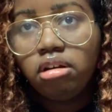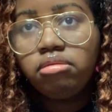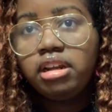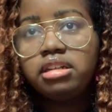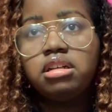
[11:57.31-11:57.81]

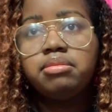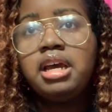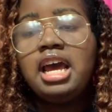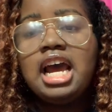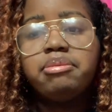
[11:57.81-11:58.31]
Don't let
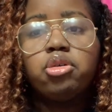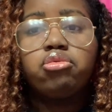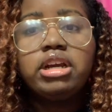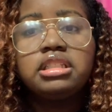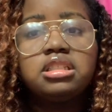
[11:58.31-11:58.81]
them have to
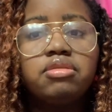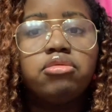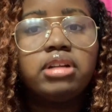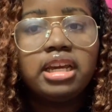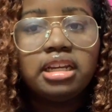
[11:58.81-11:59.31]
wait
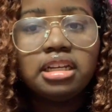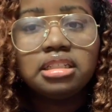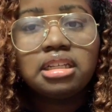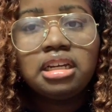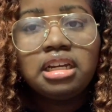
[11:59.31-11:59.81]
several
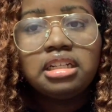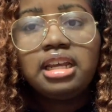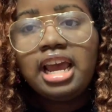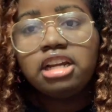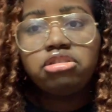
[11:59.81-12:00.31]
days
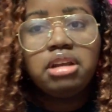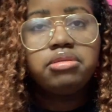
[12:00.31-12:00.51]
to ask you.